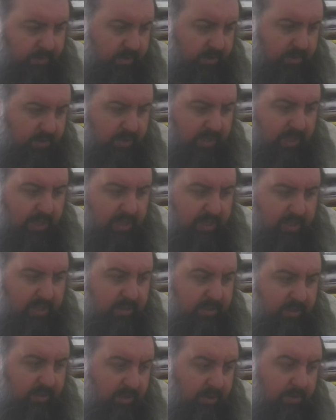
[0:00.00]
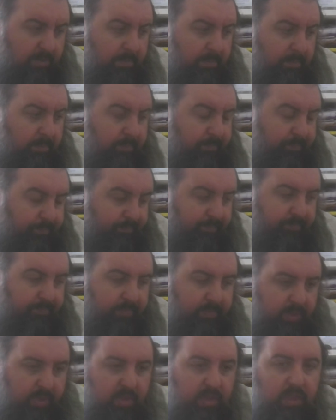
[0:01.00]
could think,
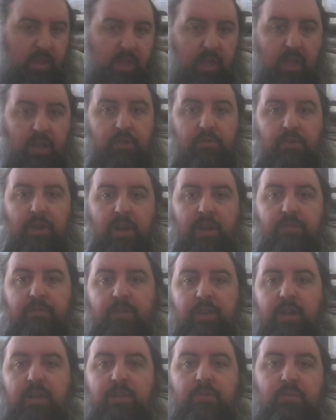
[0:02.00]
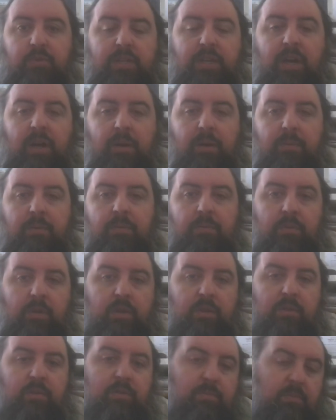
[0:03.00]
a great flood would come
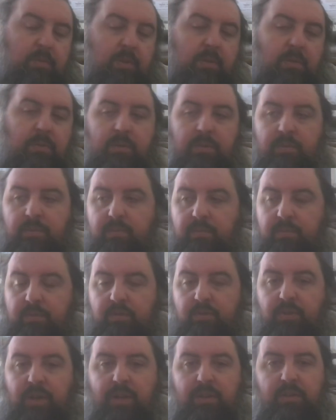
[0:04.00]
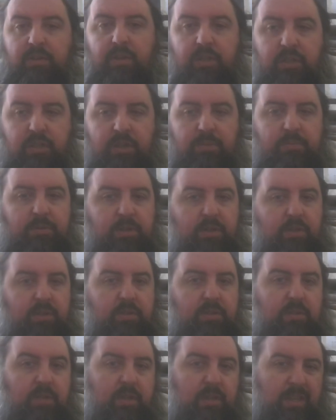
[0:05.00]
and drown the
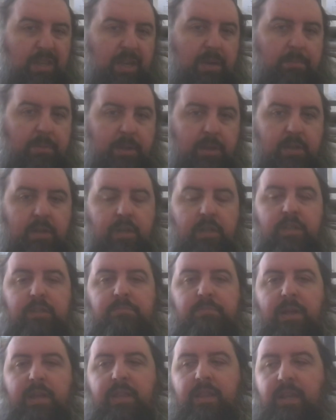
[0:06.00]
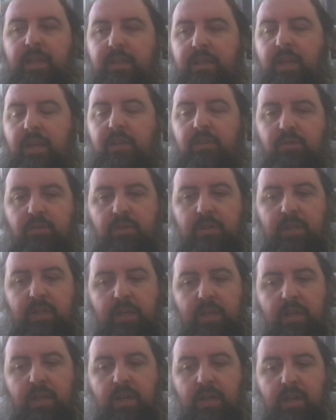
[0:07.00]
Egyptians. Yeah, but you can explain that
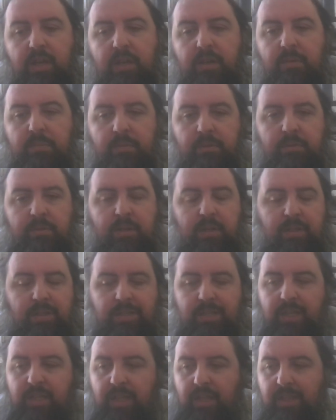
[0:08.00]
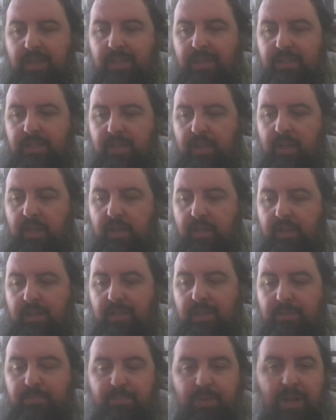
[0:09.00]
naturally. But we're going to see that
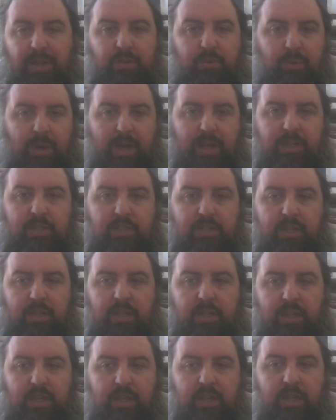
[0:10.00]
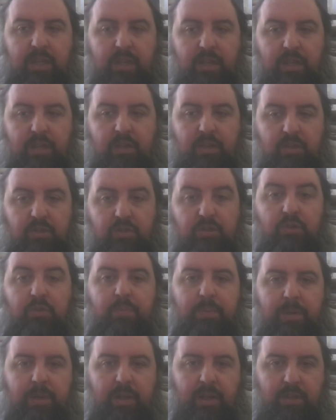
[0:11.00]
these plagues were actually
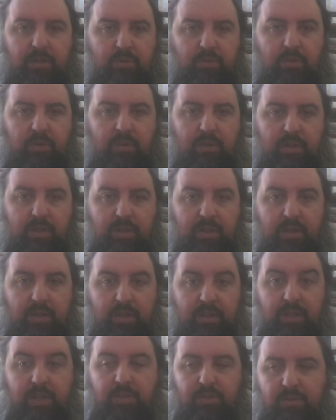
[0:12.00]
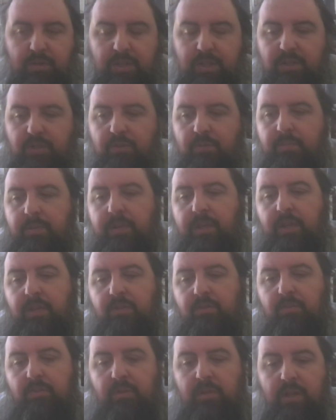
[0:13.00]
supernatural, literally
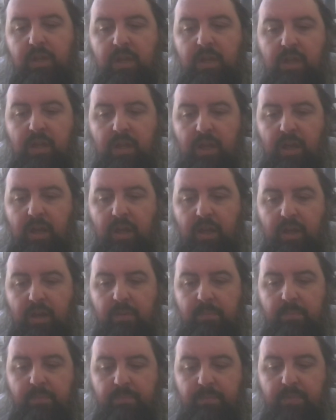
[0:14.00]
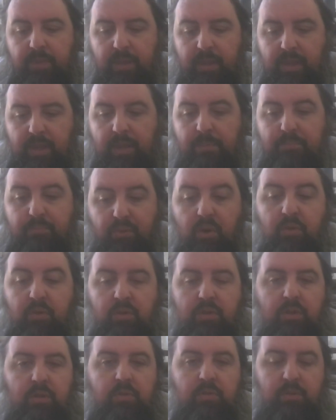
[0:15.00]
supernatural. They broke
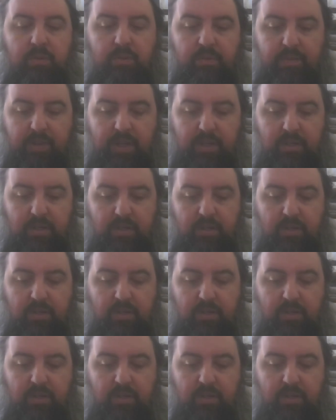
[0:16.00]
the laws of nature